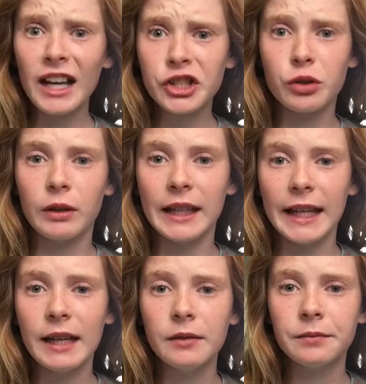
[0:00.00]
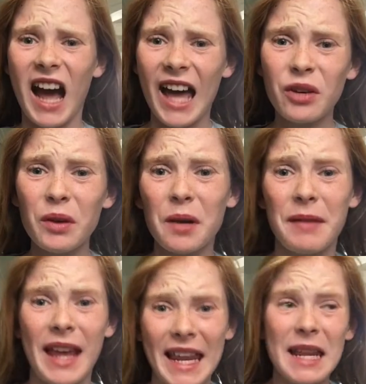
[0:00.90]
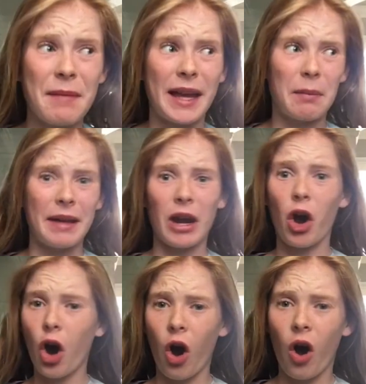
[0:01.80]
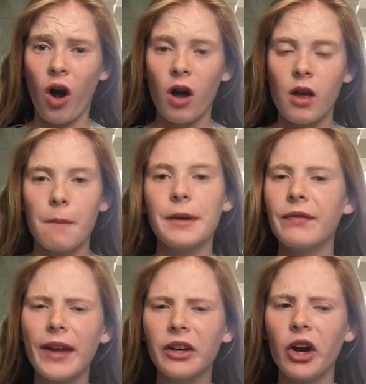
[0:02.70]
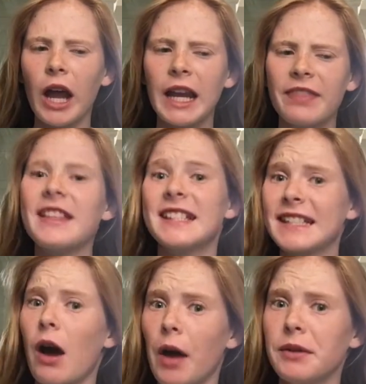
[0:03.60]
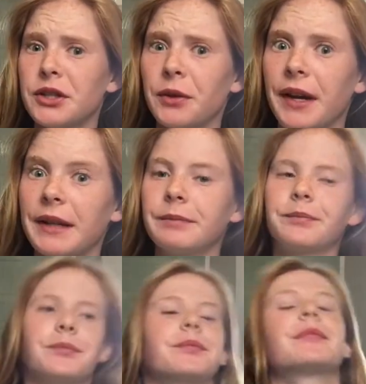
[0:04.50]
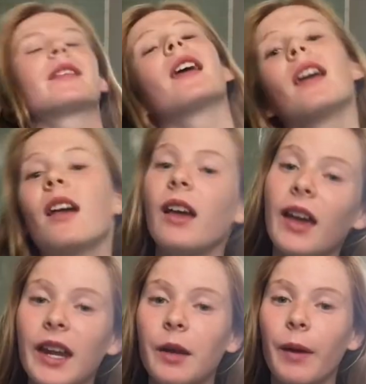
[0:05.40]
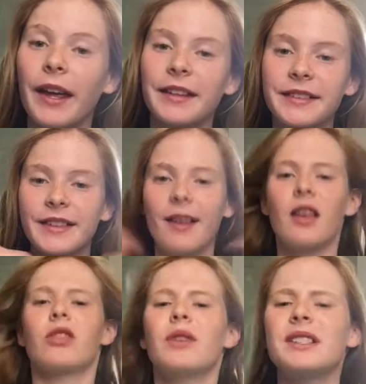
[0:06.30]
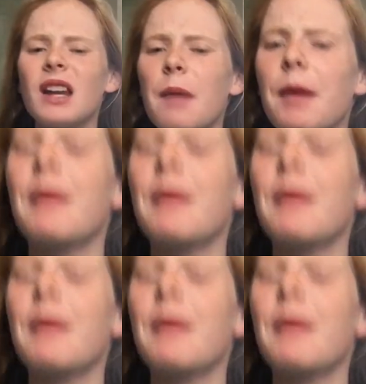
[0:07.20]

actually, I don't wear any makeup at all. But if I could, this is how I would do it. Anyways, the reason I'm